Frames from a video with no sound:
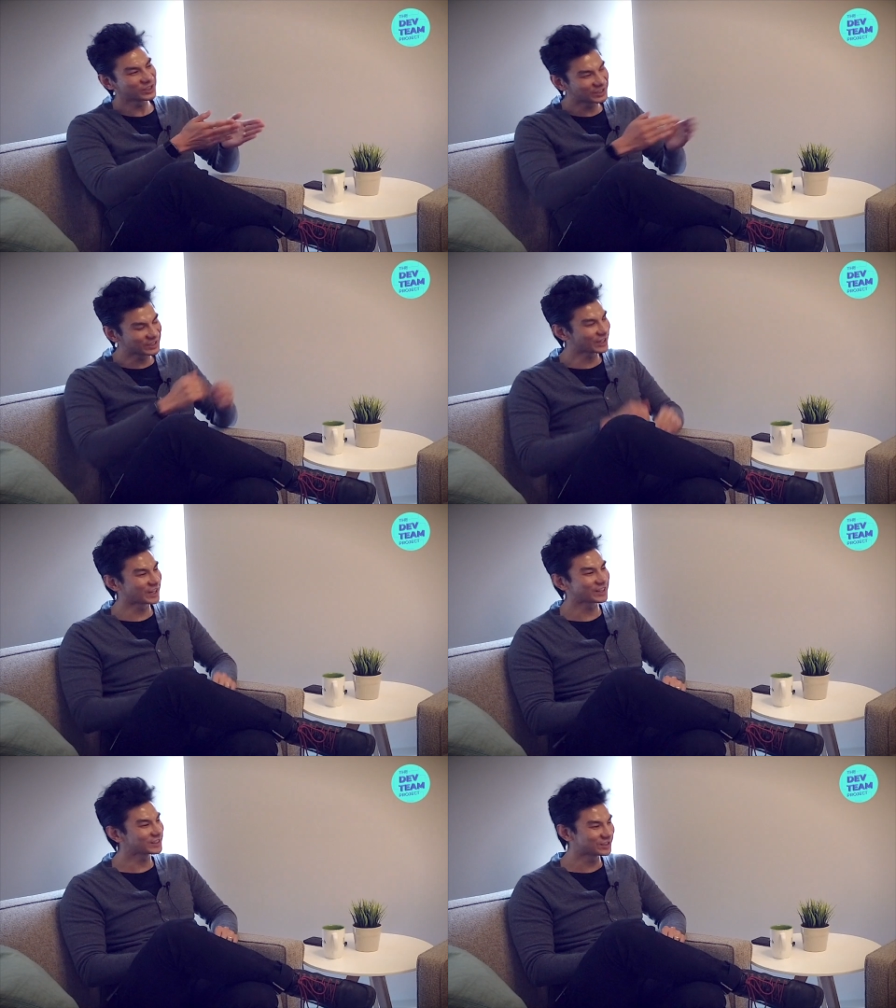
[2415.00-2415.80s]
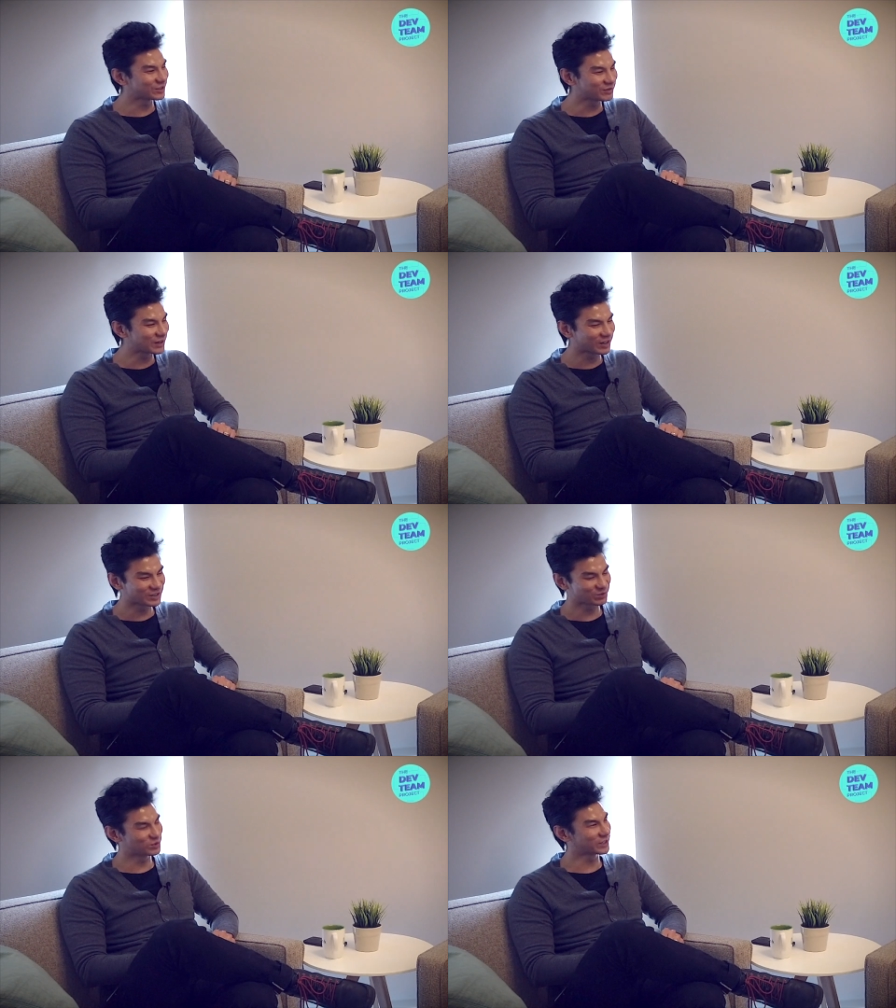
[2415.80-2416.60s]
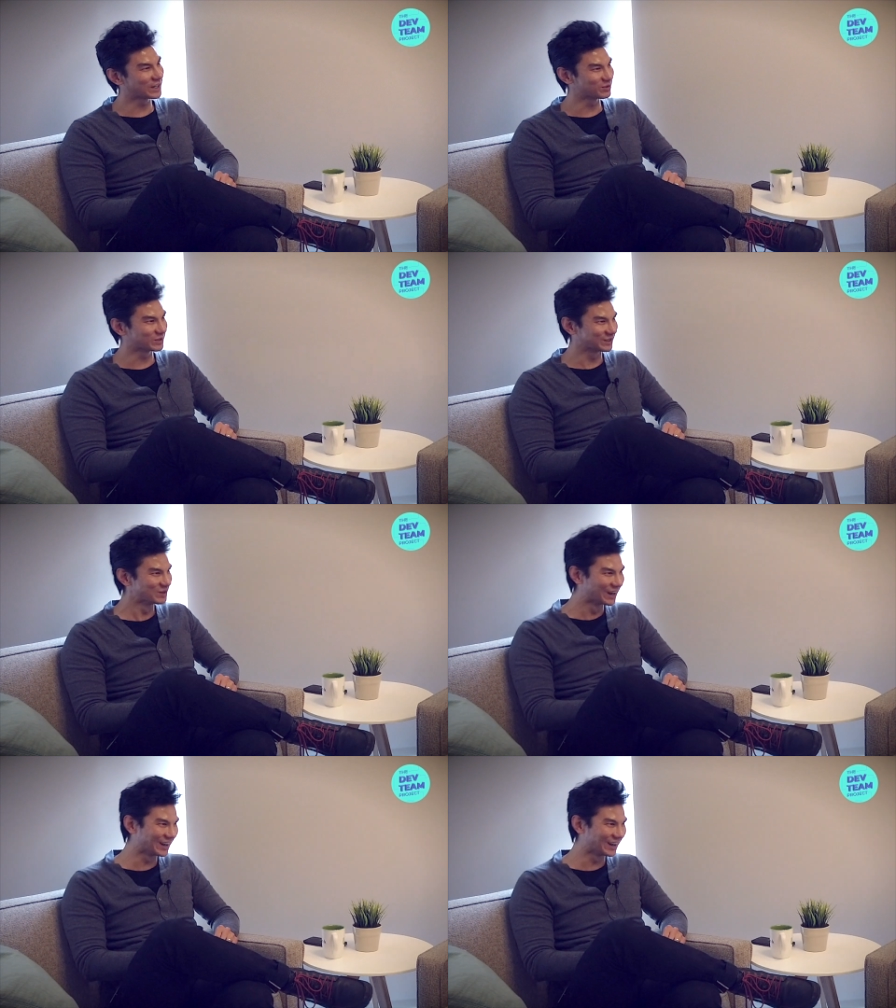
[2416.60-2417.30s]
only going to get 5 hours of work out of me.